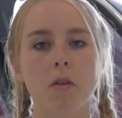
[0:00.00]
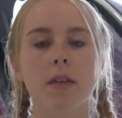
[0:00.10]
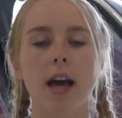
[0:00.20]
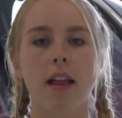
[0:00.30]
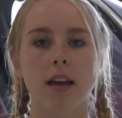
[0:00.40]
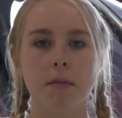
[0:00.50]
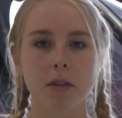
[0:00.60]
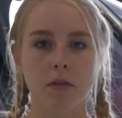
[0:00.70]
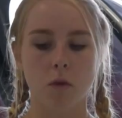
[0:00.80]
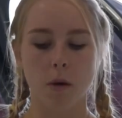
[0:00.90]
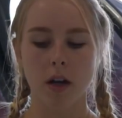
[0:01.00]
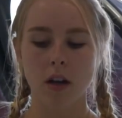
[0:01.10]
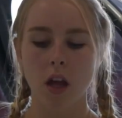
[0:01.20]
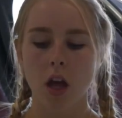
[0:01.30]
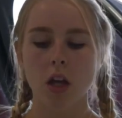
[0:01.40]
move the helicopter forward,
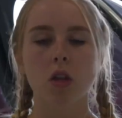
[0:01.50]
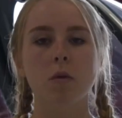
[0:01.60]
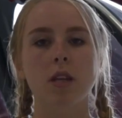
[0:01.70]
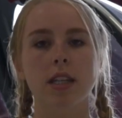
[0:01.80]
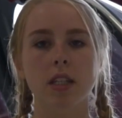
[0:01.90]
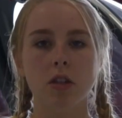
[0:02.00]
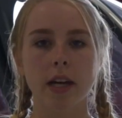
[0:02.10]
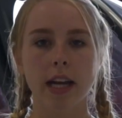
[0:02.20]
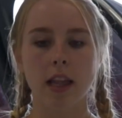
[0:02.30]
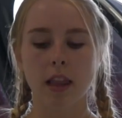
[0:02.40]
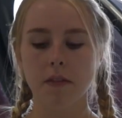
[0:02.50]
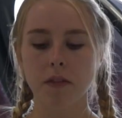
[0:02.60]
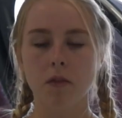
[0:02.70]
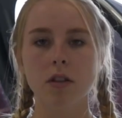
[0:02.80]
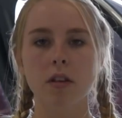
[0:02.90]
you would need to create a lift
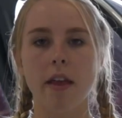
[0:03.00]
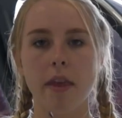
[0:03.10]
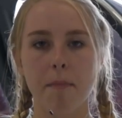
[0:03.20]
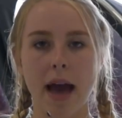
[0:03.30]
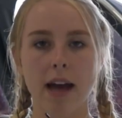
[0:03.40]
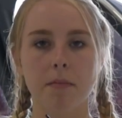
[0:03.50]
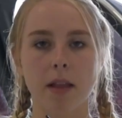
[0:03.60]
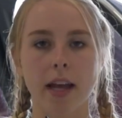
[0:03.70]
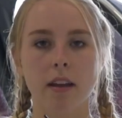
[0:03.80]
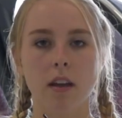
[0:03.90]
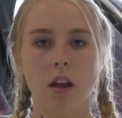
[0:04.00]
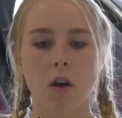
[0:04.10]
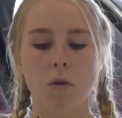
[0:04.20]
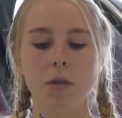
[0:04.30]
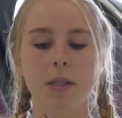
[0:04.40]
force on the back blade,
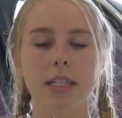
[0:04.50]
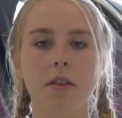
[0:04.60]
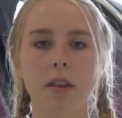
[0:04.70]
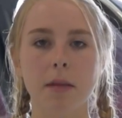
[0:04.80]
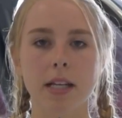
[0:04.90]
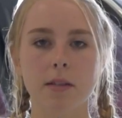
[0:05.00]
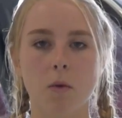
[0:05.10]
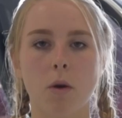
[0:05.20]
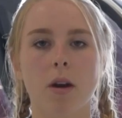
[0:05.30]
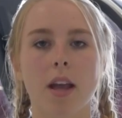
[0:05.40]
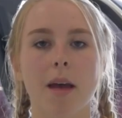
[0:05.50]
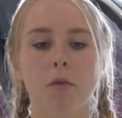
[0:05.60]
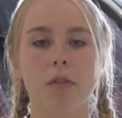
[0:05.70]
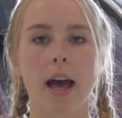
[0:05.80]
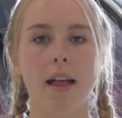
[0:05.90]
which would tilt the blades forward and
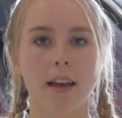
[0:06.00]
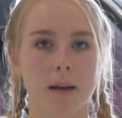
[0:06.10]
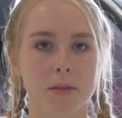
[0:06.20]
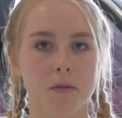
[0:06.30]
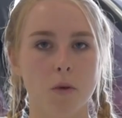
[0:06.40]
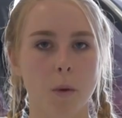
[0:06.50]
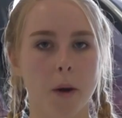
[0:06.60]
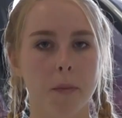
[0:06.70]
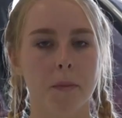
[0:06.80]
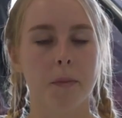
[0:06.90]
move the helicopter forward.